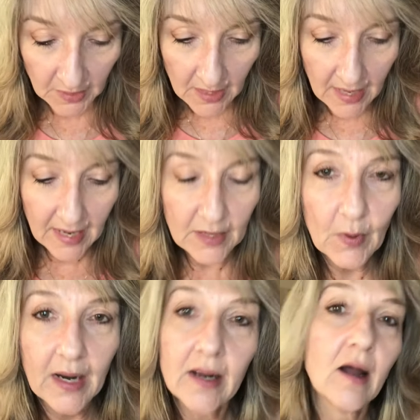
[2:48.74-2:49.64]

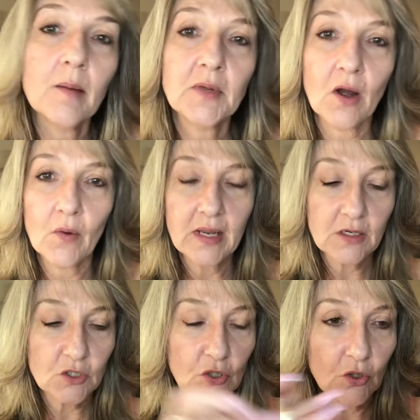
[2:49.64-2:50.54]
anyway, I'm
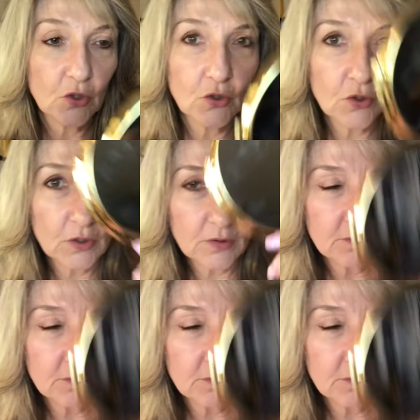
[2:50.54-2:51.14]
going to